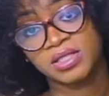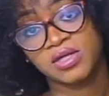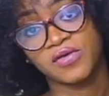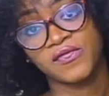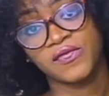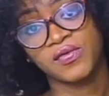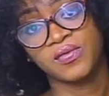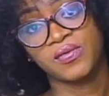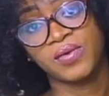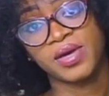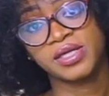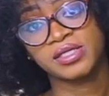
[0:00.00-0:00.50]
of
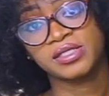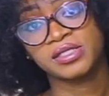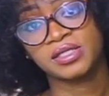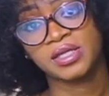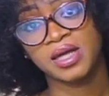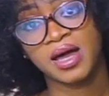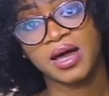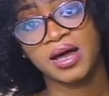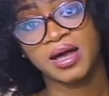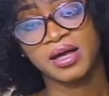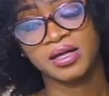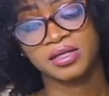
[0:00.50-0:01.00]
the waist
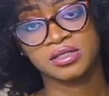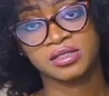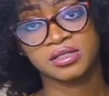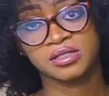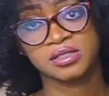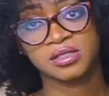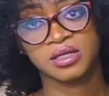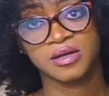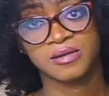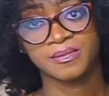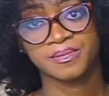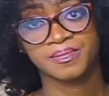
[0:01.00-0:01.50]
as
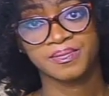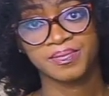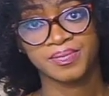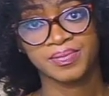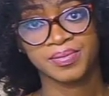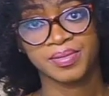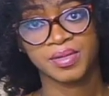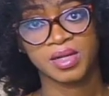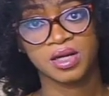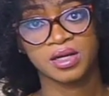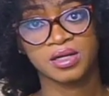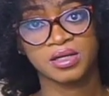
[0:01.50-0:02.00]

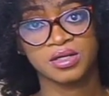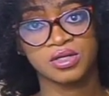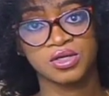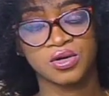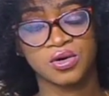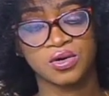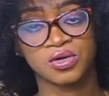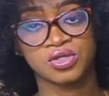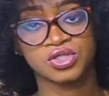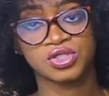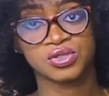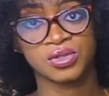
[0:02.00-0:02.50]

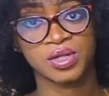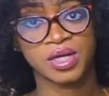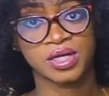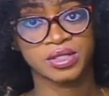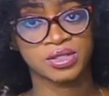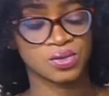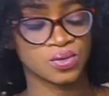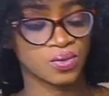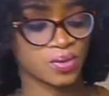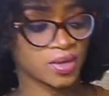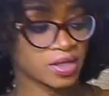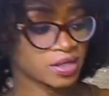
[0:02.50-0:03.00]
your shoulder
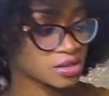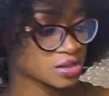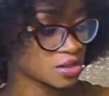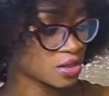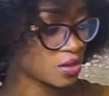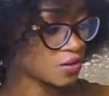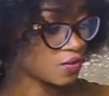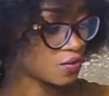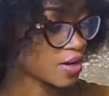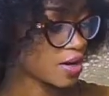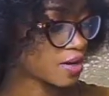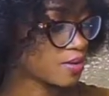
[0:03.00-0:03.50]
to waist
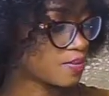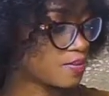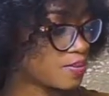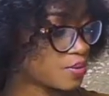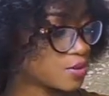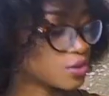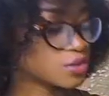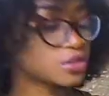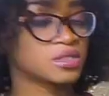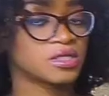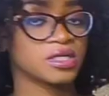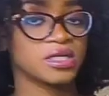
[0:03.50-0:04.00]
area,
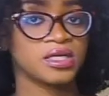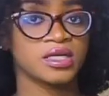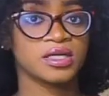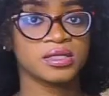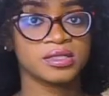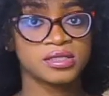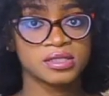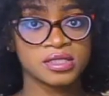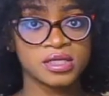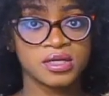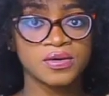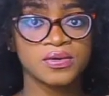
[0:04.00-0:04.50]
but
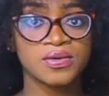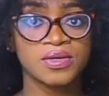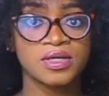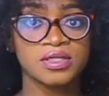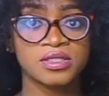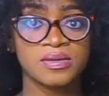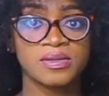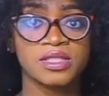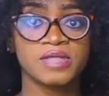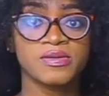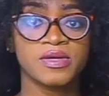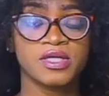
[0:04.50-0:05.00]

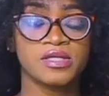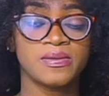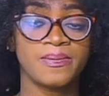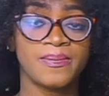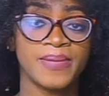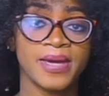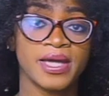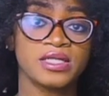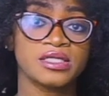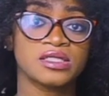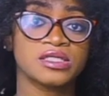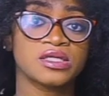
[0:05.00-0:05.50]
it
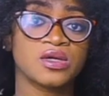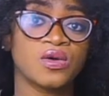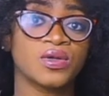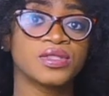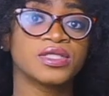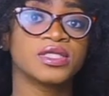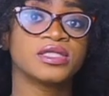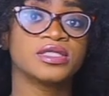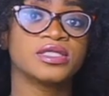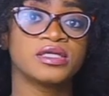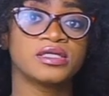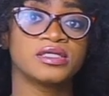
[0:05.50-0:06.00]
depends on
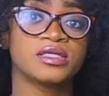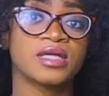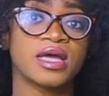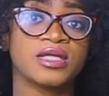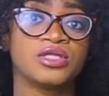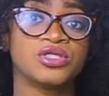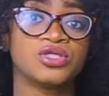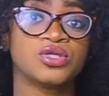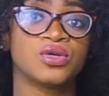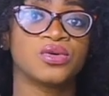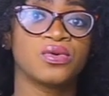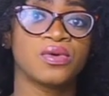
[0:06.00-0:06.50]
the
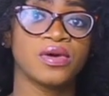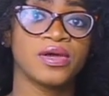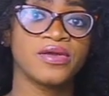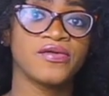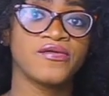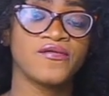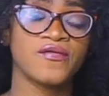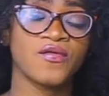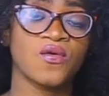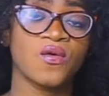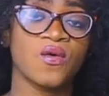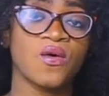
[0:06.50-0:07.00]
design you're going
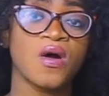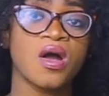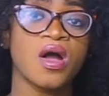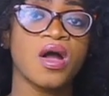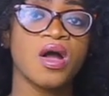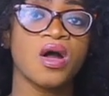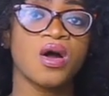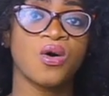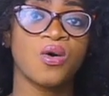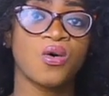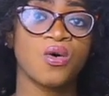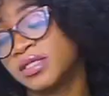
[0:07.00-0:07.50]
for
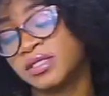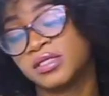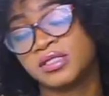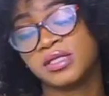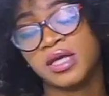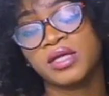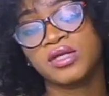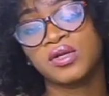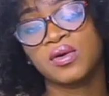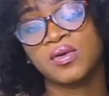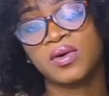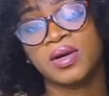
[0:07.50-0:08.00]
or
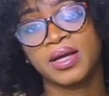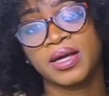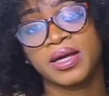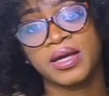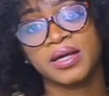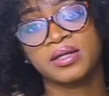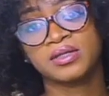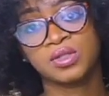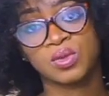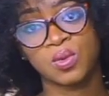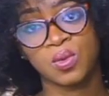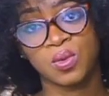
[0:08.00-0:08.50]
design your
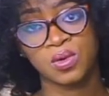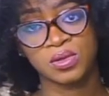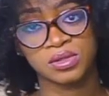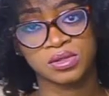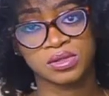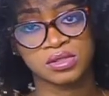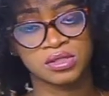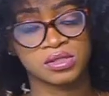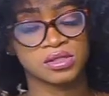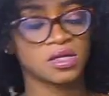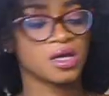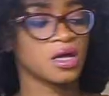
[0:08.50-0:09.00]
client
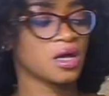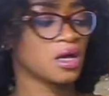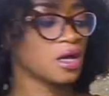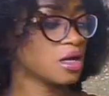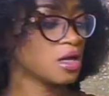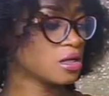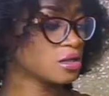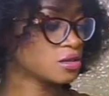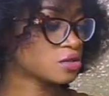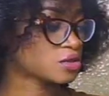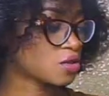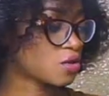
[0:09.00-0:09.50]
wants.
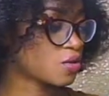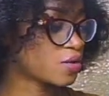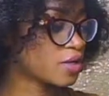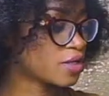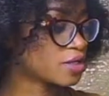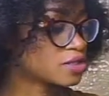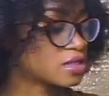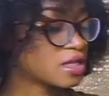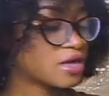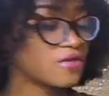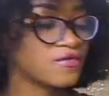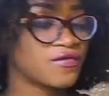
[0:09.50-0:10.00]
So
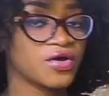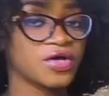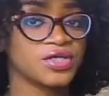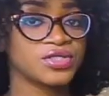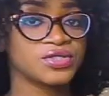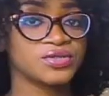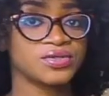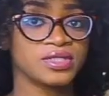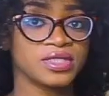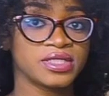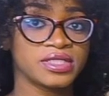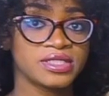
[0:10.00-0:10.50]
it's left for you
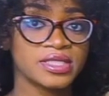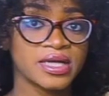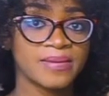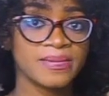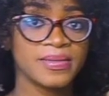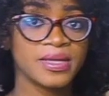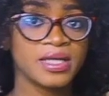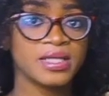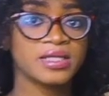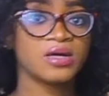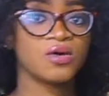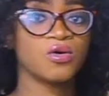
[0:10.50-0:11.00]
to
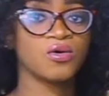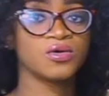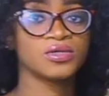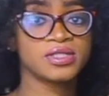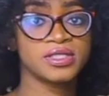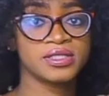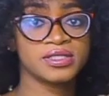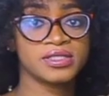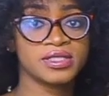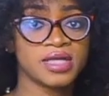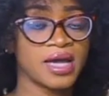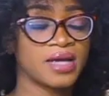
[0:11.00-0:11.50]
determine or
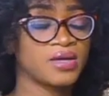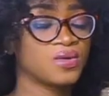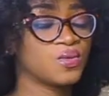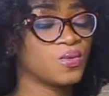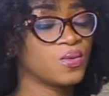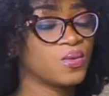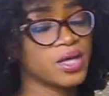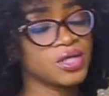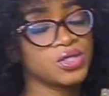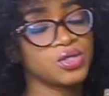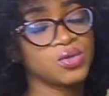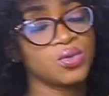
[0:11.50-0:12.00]
decide
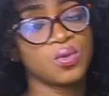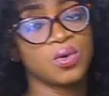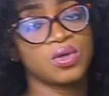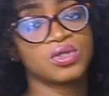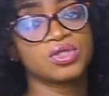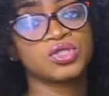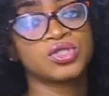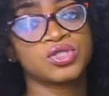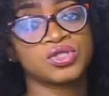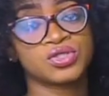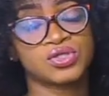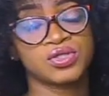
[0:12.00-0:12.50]
where you
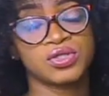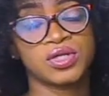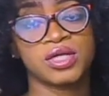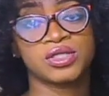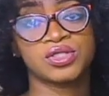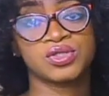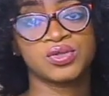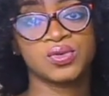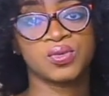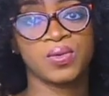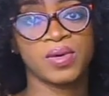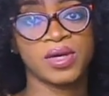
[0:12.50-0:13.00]
want your shoulder
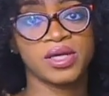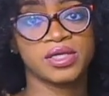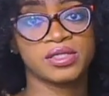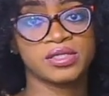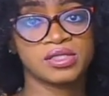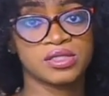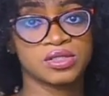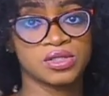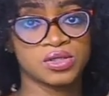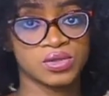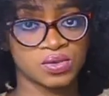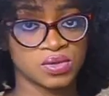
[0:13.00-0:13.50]
to
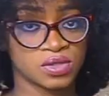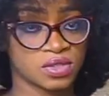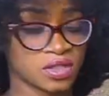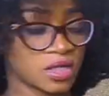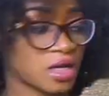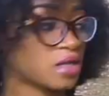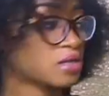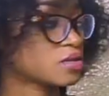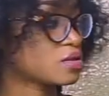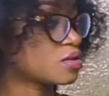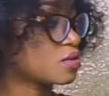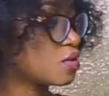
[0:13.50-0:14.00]
waist to start.